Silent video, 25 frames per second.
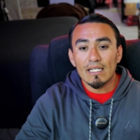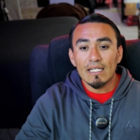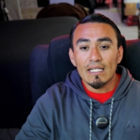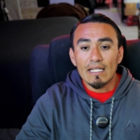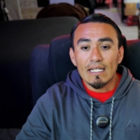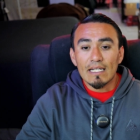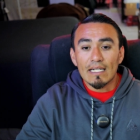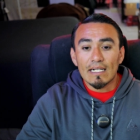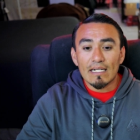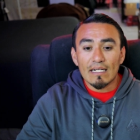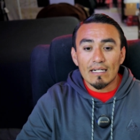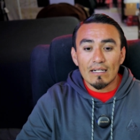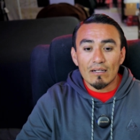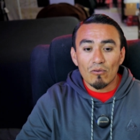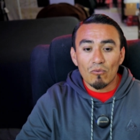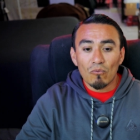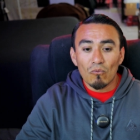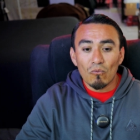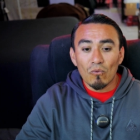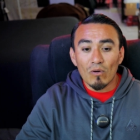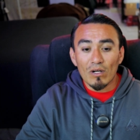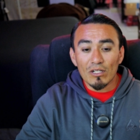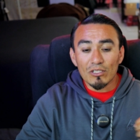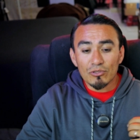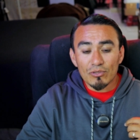Uh,
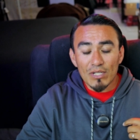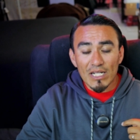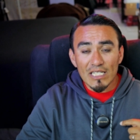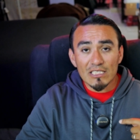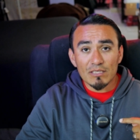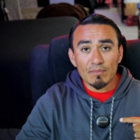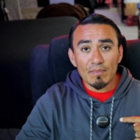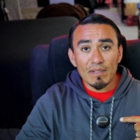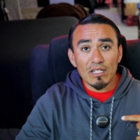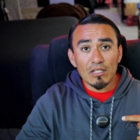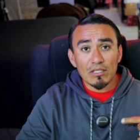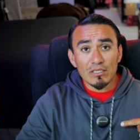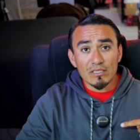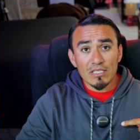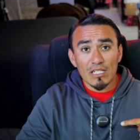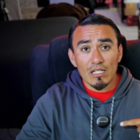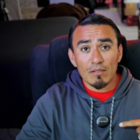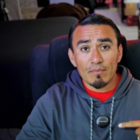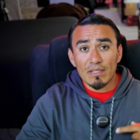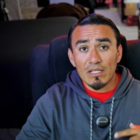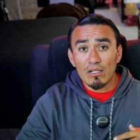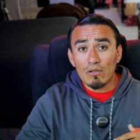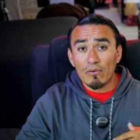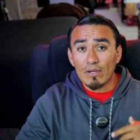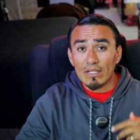one transmitter is going to
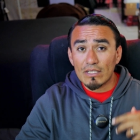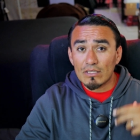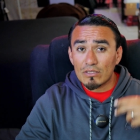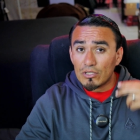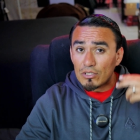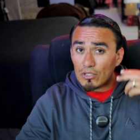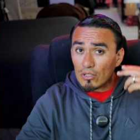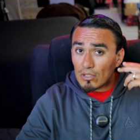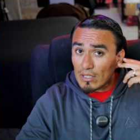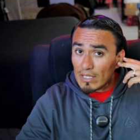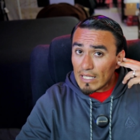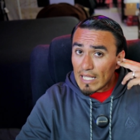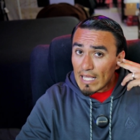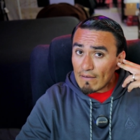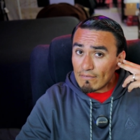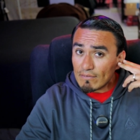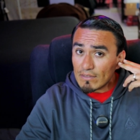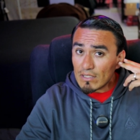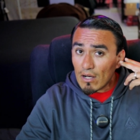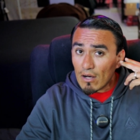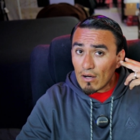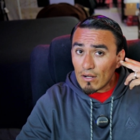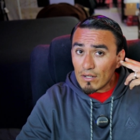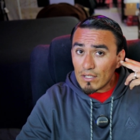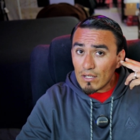be going to your left
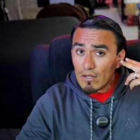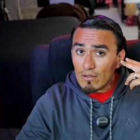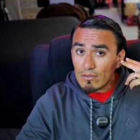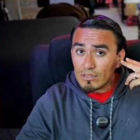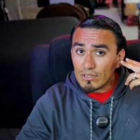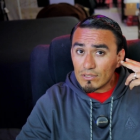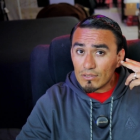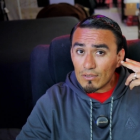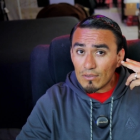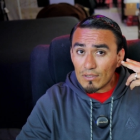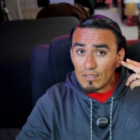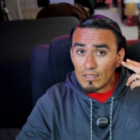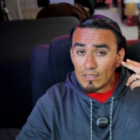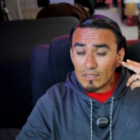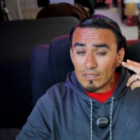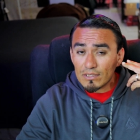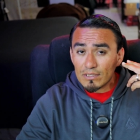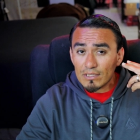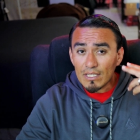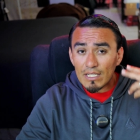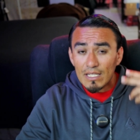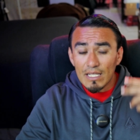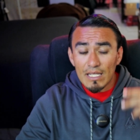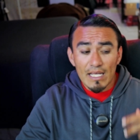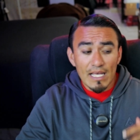audio source,
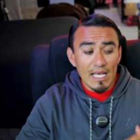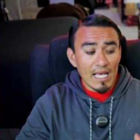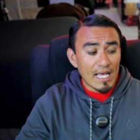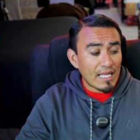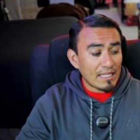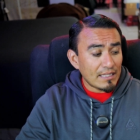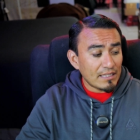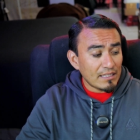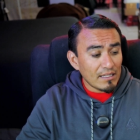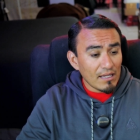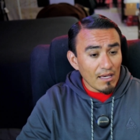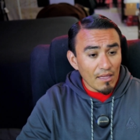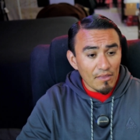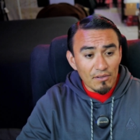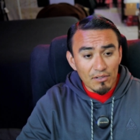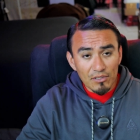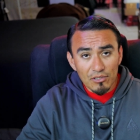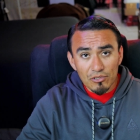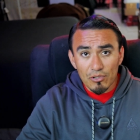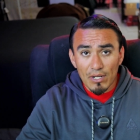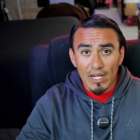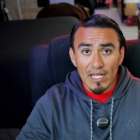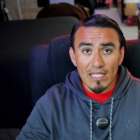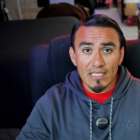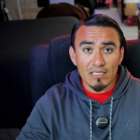and the other
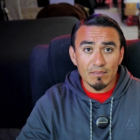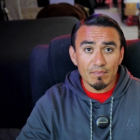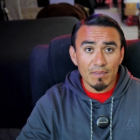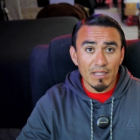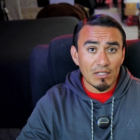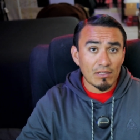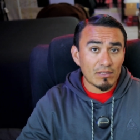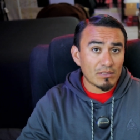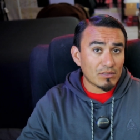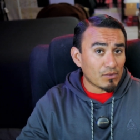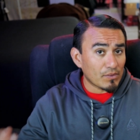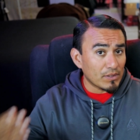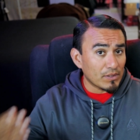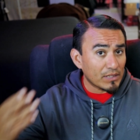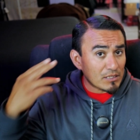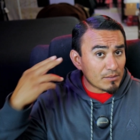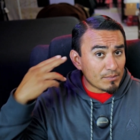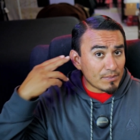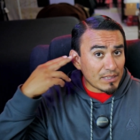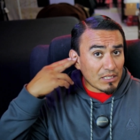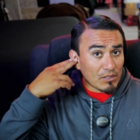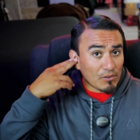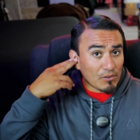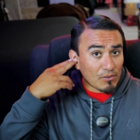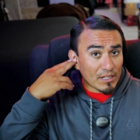transmitter is going to
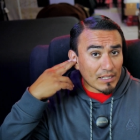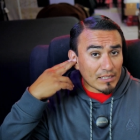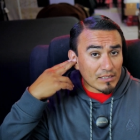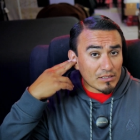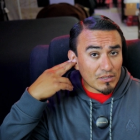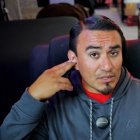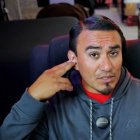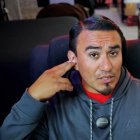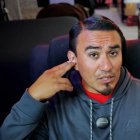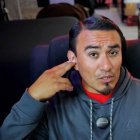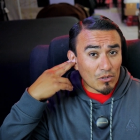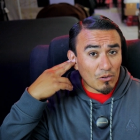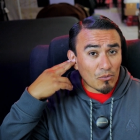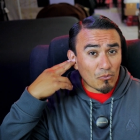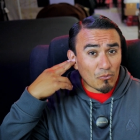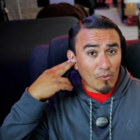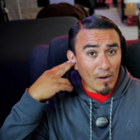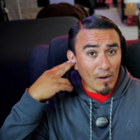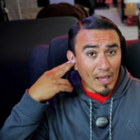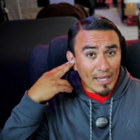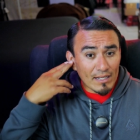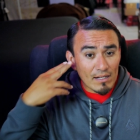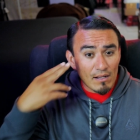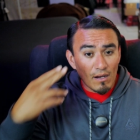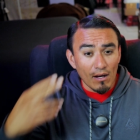be going to your
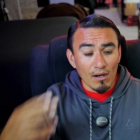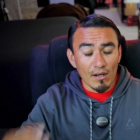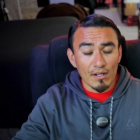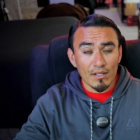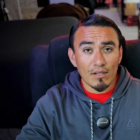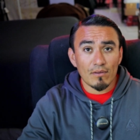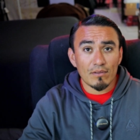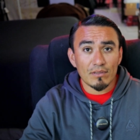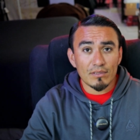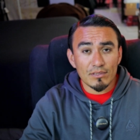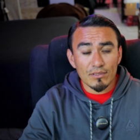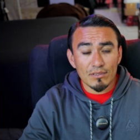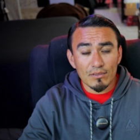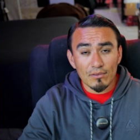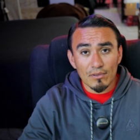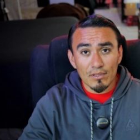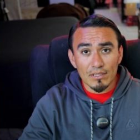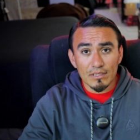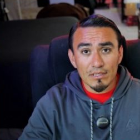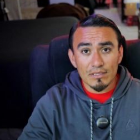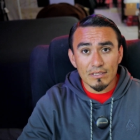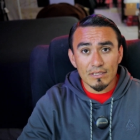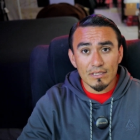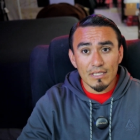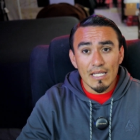right audio
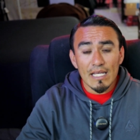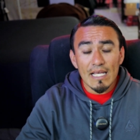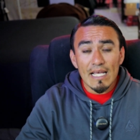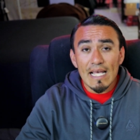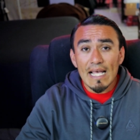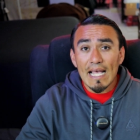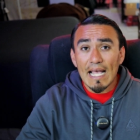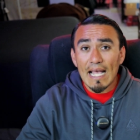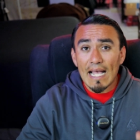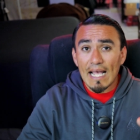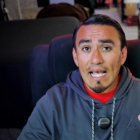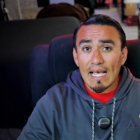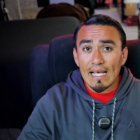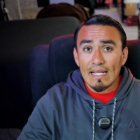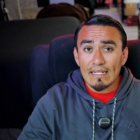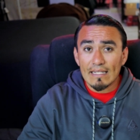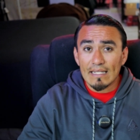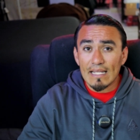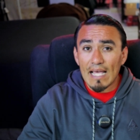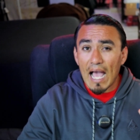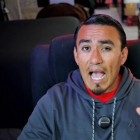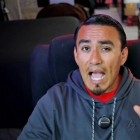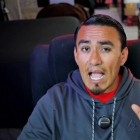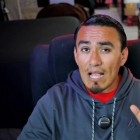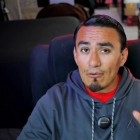source. And
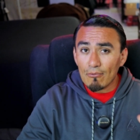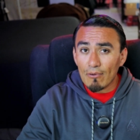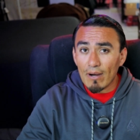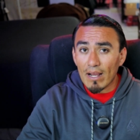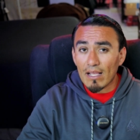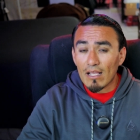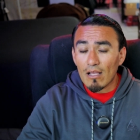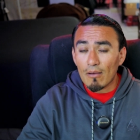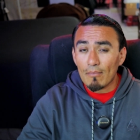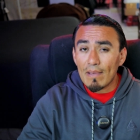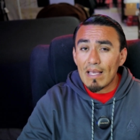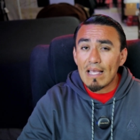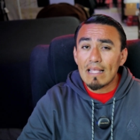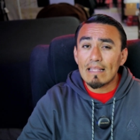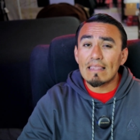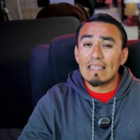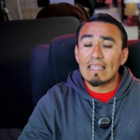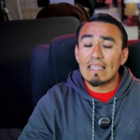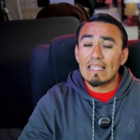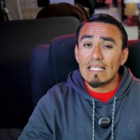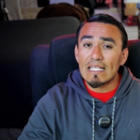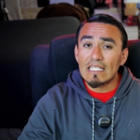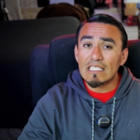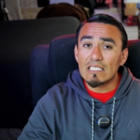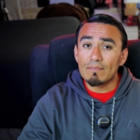I recommend
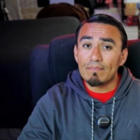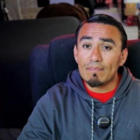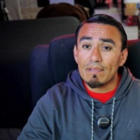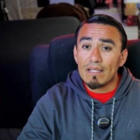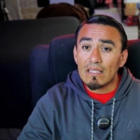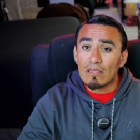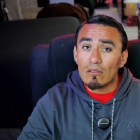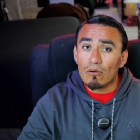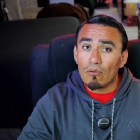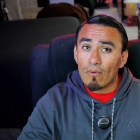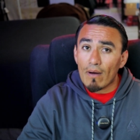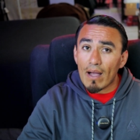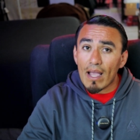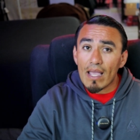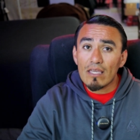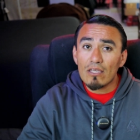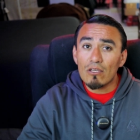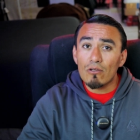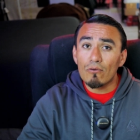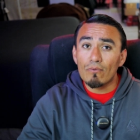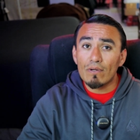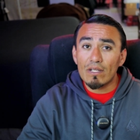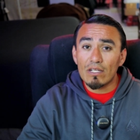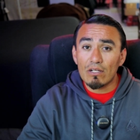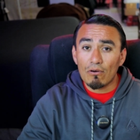this be the way you
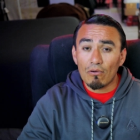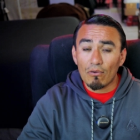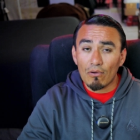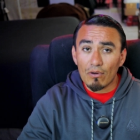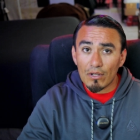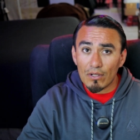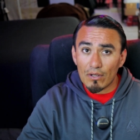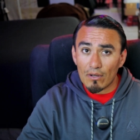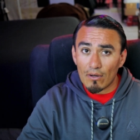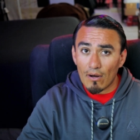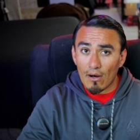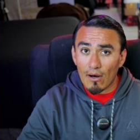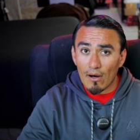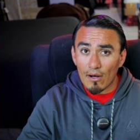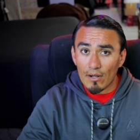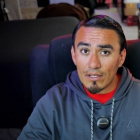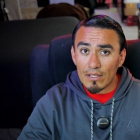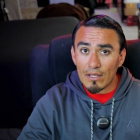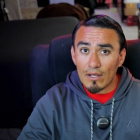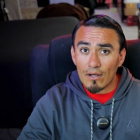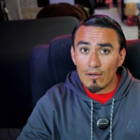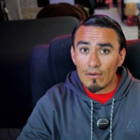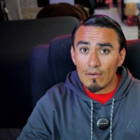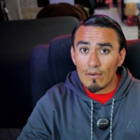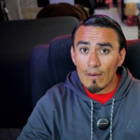record your
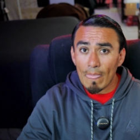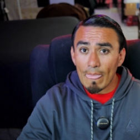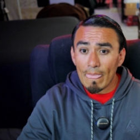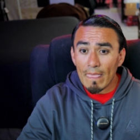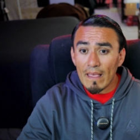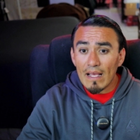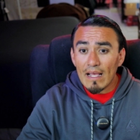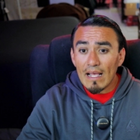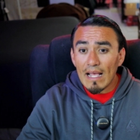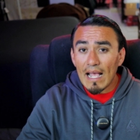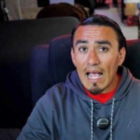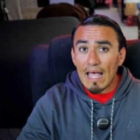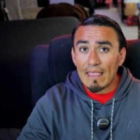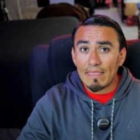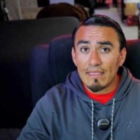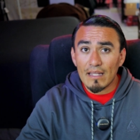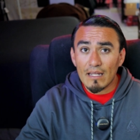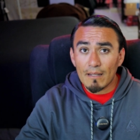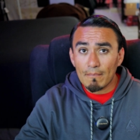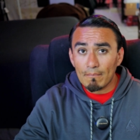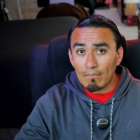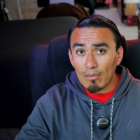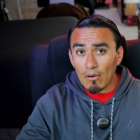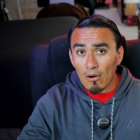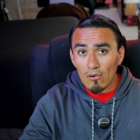audio, and then
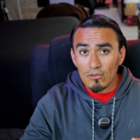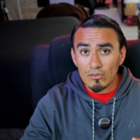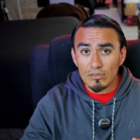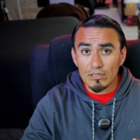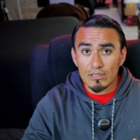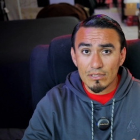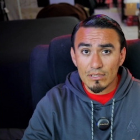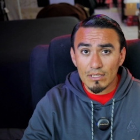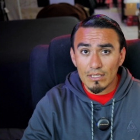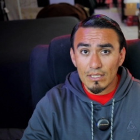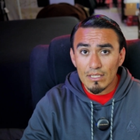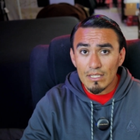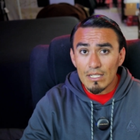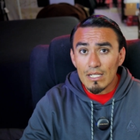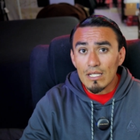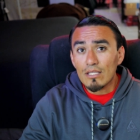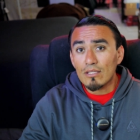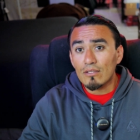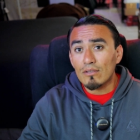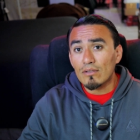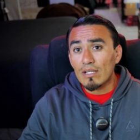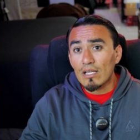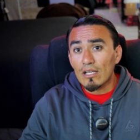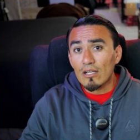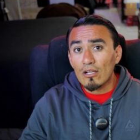in post,
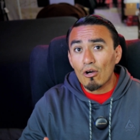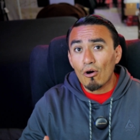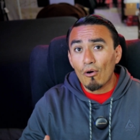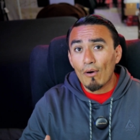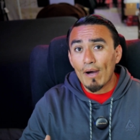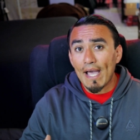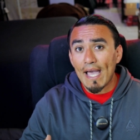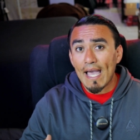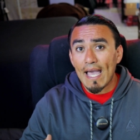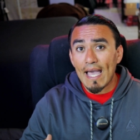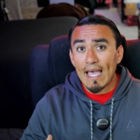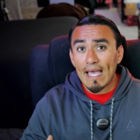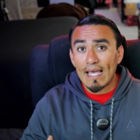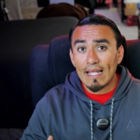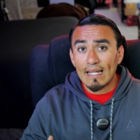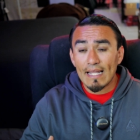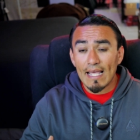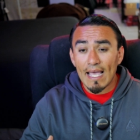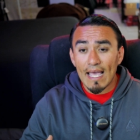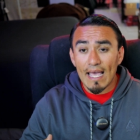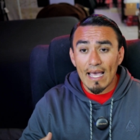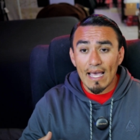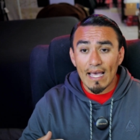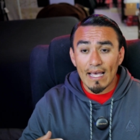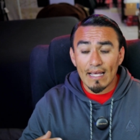you can go ahead
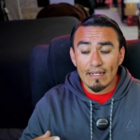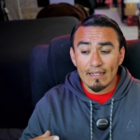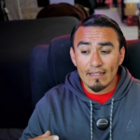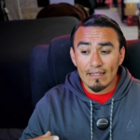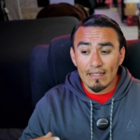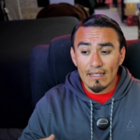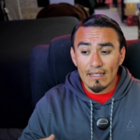and